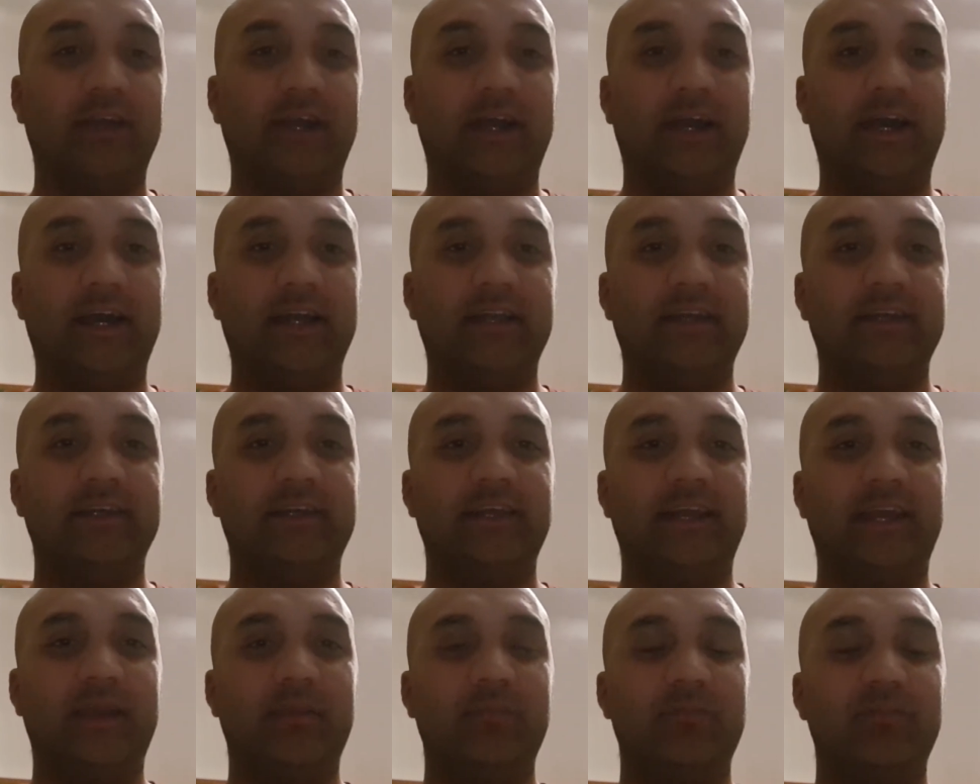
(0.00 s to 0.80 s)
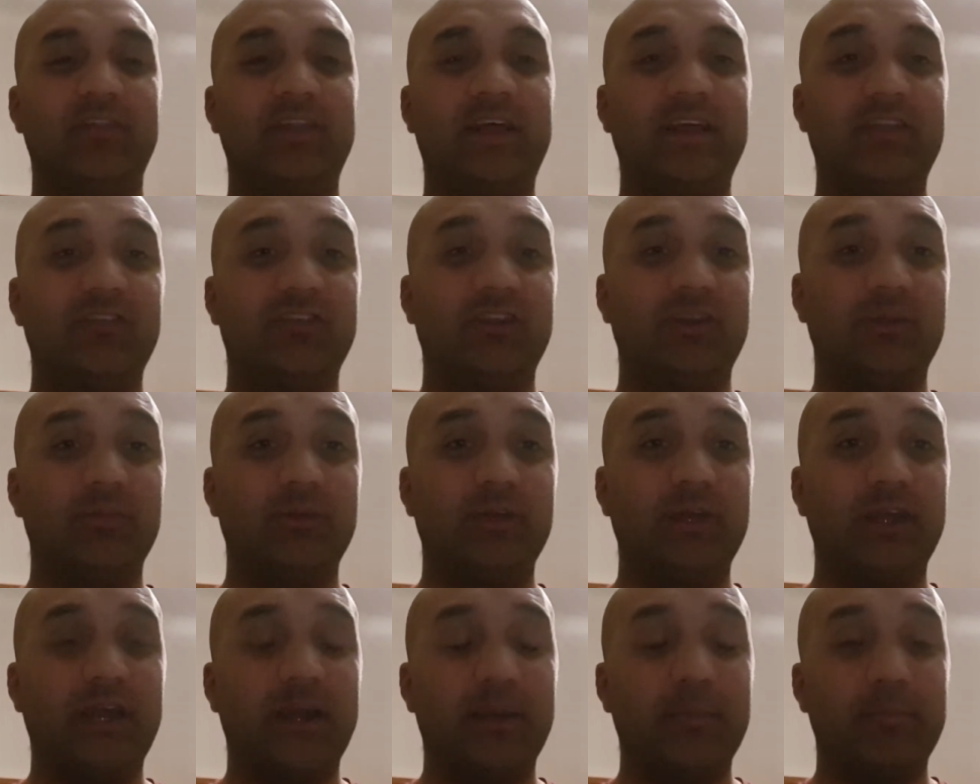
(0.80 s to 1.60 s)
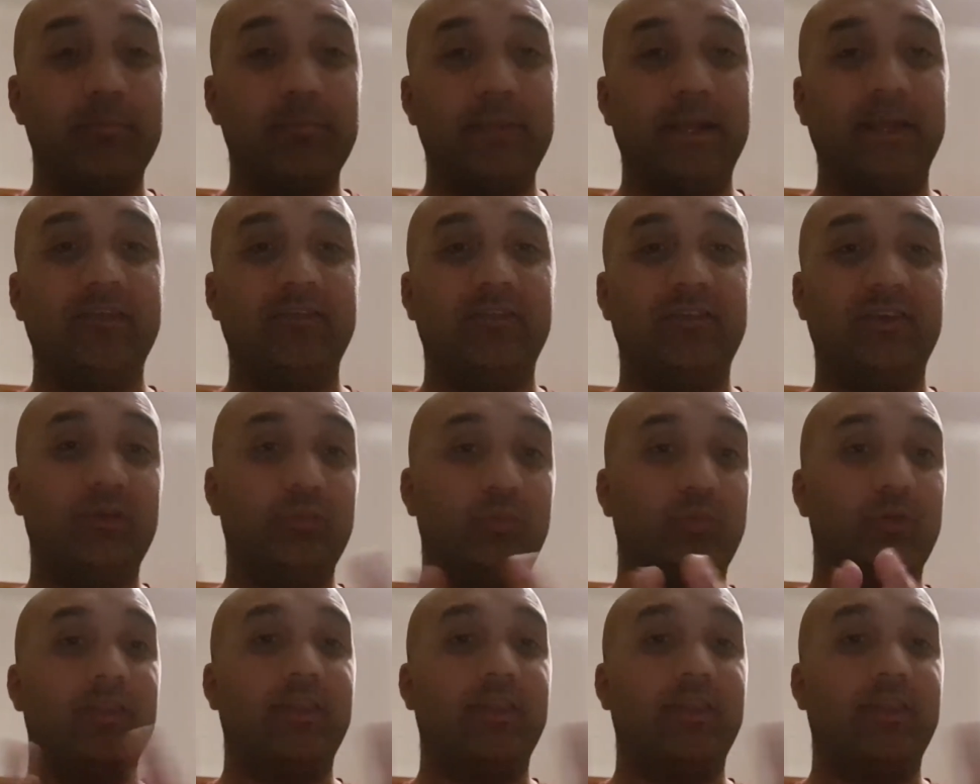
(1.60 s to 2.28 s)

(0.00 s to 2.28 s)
And so that's going to be amazing